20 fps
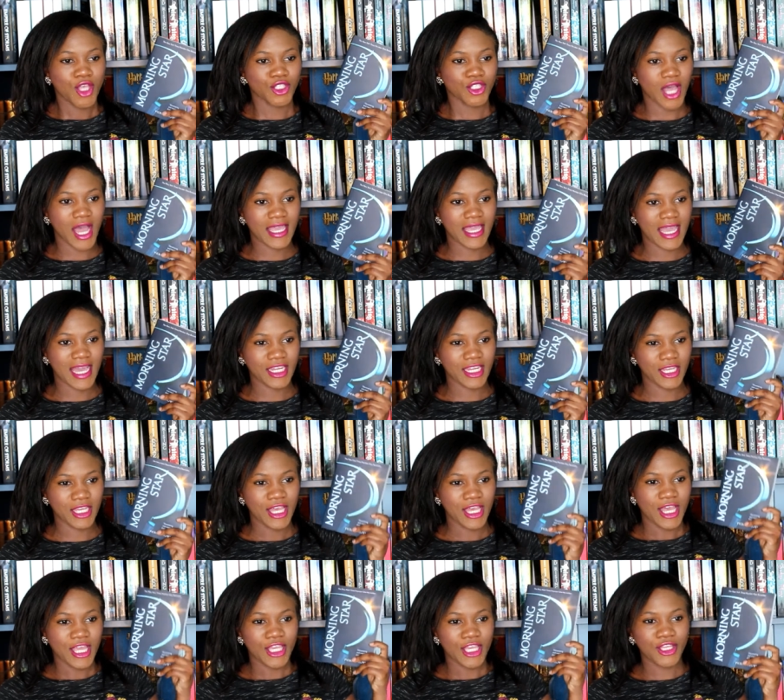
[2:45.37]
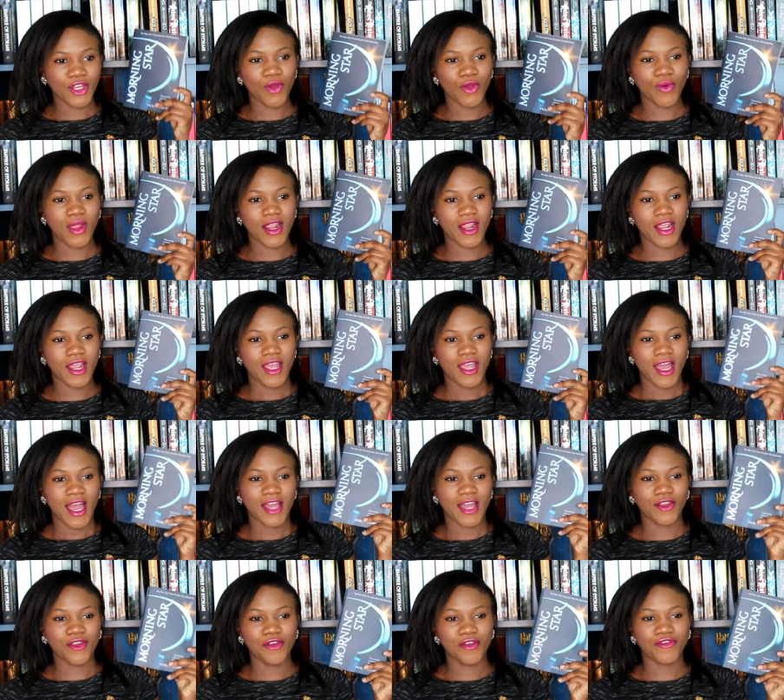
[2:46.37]
So I kind of, you know where,
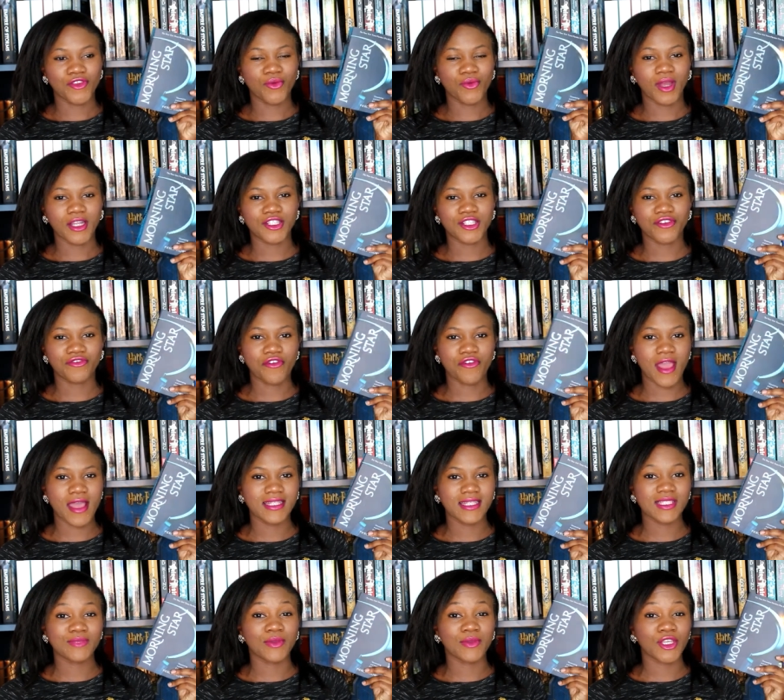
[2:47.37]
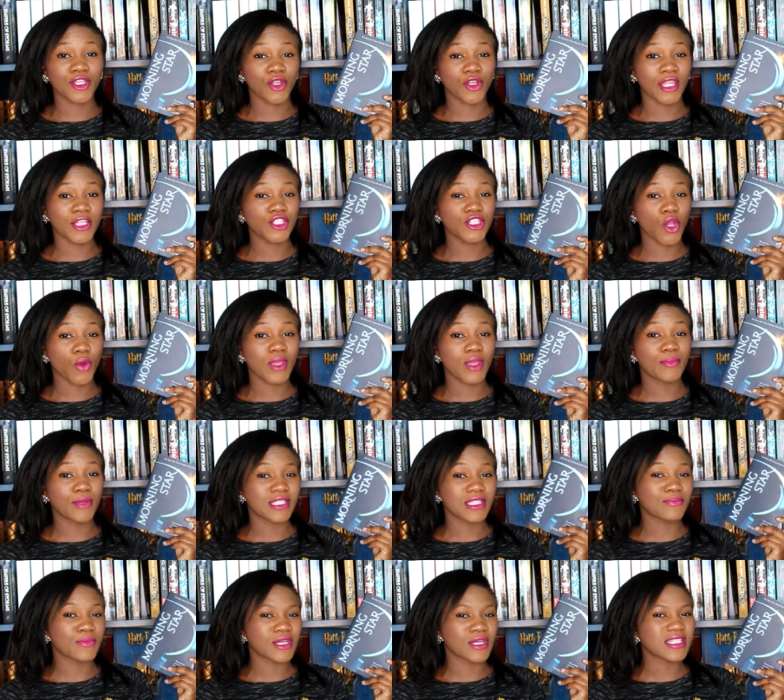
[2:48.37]
I don't know if you watch Friends, but you know like Joey
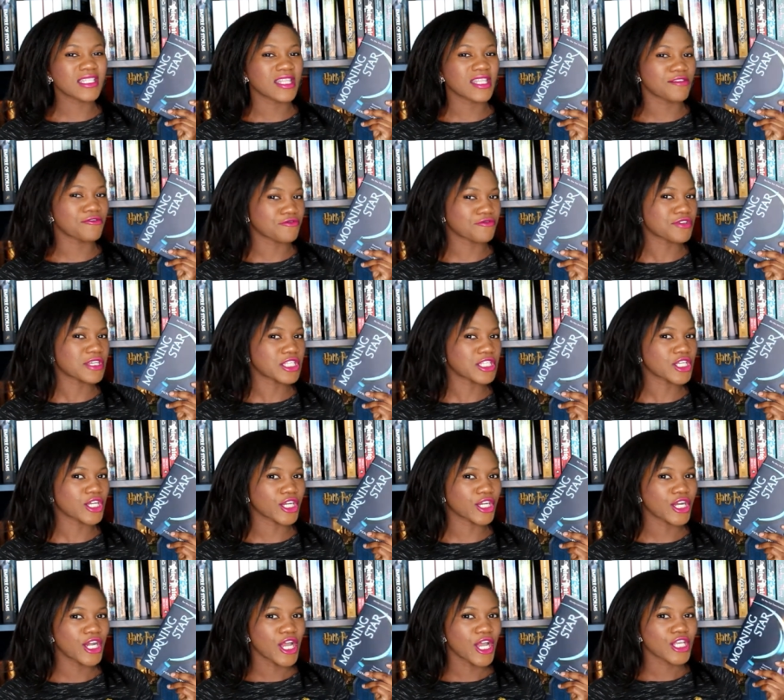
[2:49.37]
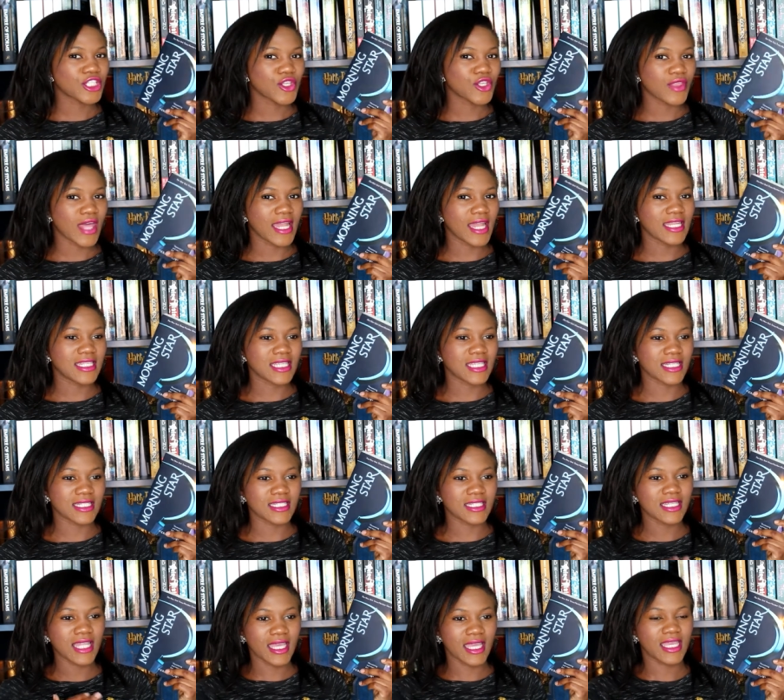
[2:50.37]
puts books in the freezer so that it
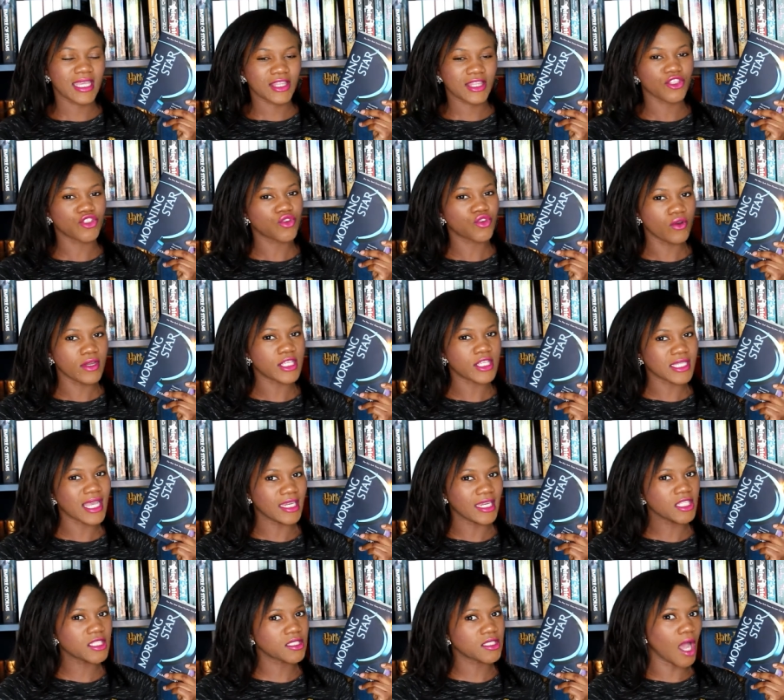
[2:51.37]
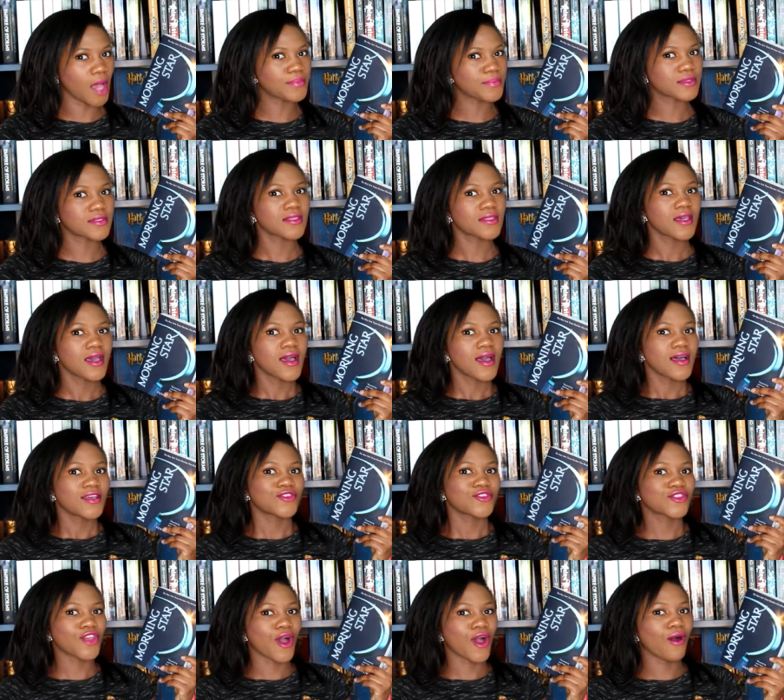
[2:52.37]
doesn't like, the story just kind of stops
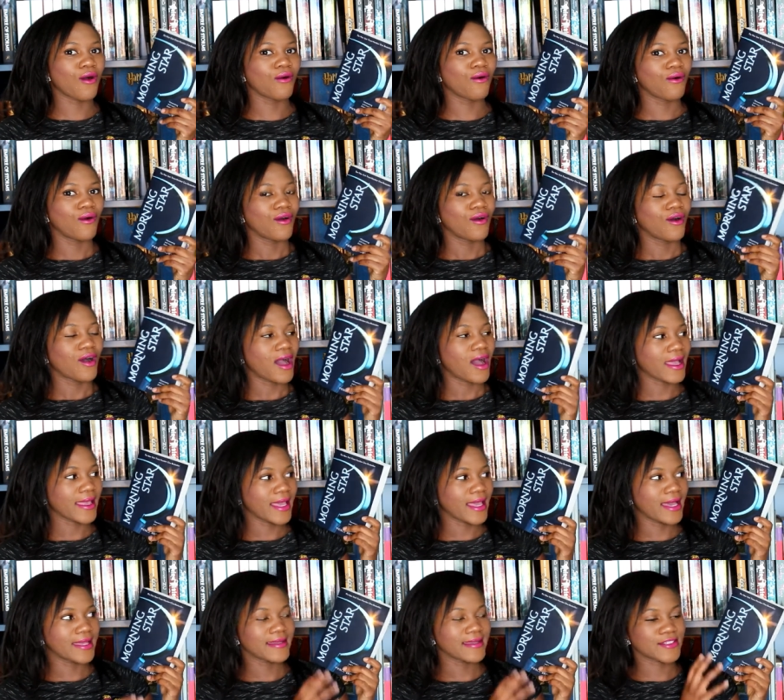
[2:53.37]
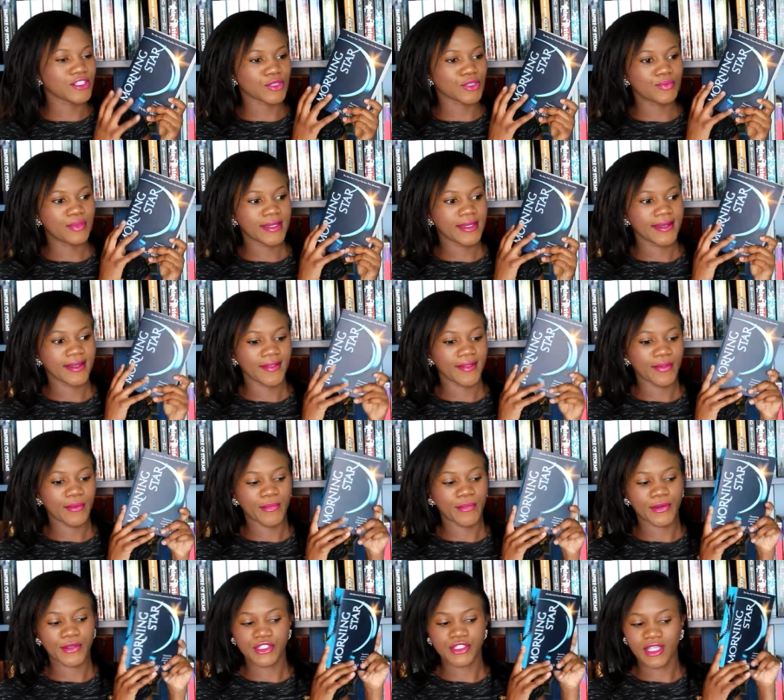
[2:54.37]
so I kind of just put it on the
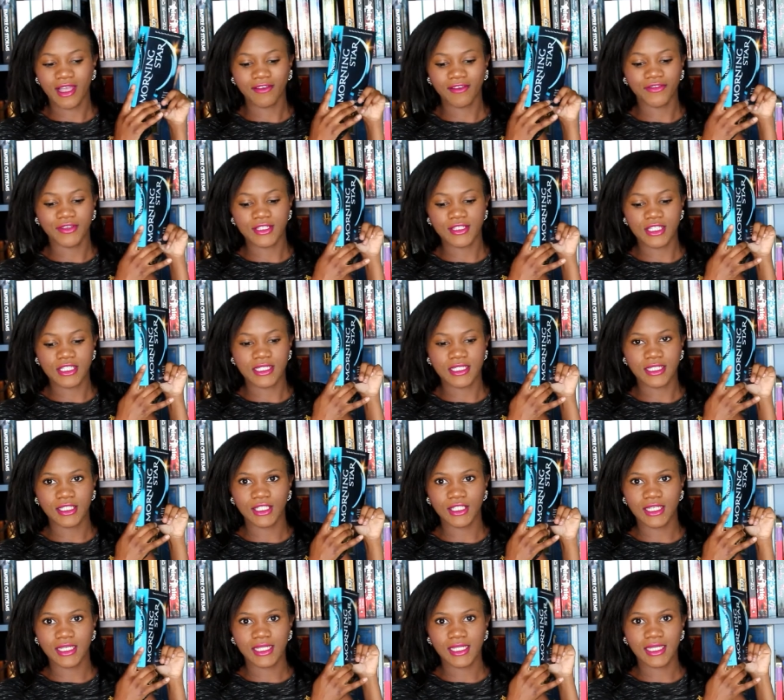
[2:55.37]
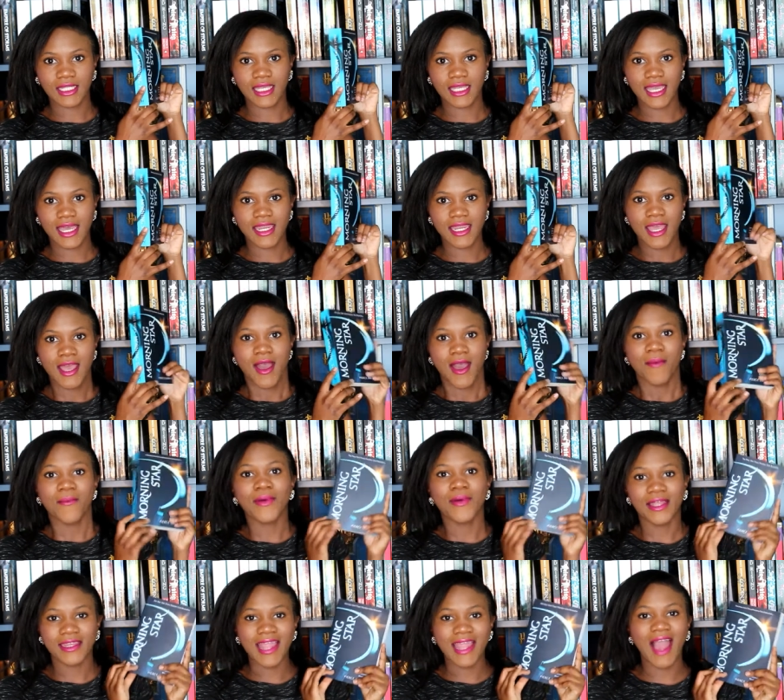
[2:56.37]
bookshelf and just didn't look at it again.
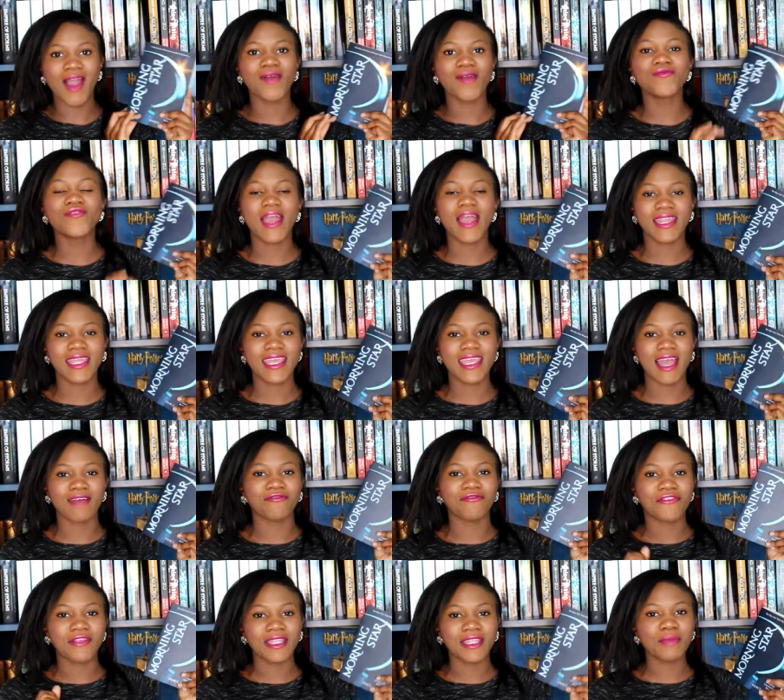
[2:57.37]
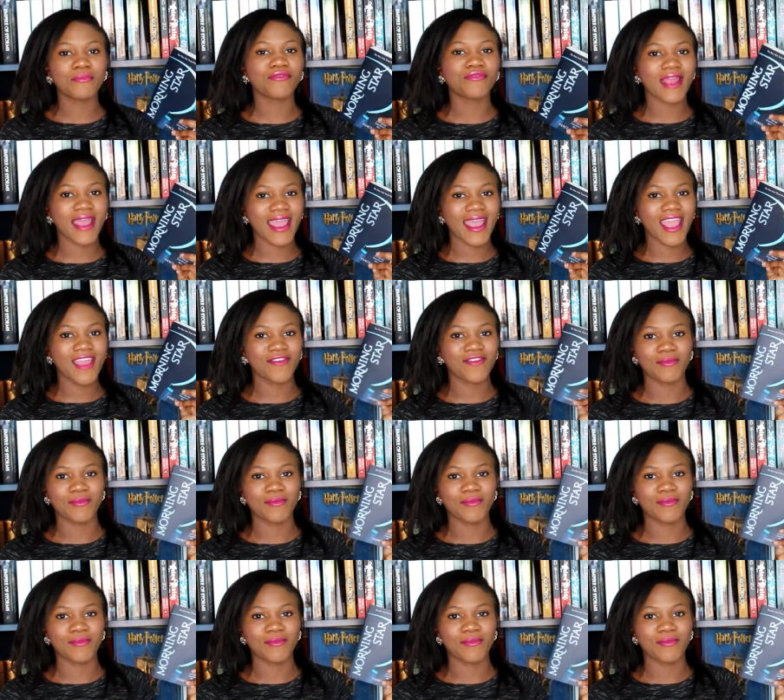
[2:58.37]
But now I'm ready. I'm feeling brave.